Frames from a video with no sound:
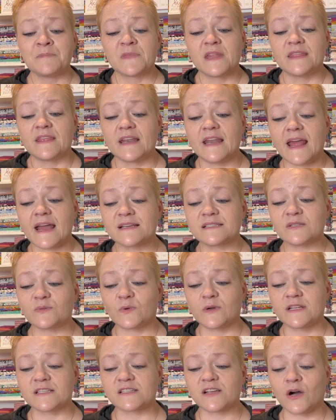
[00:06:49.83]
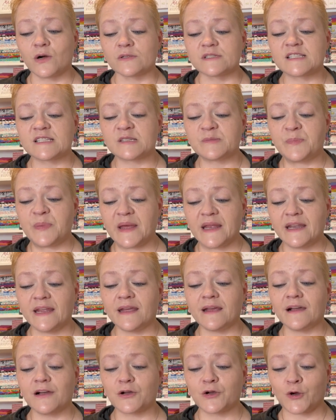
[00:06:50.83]
The next one is called
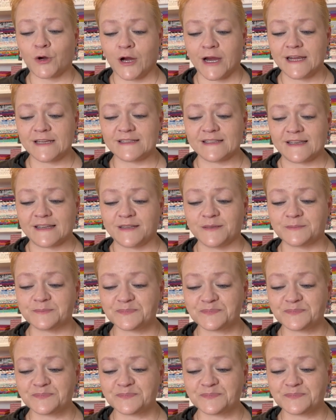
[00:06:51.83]
Spinning Crazy.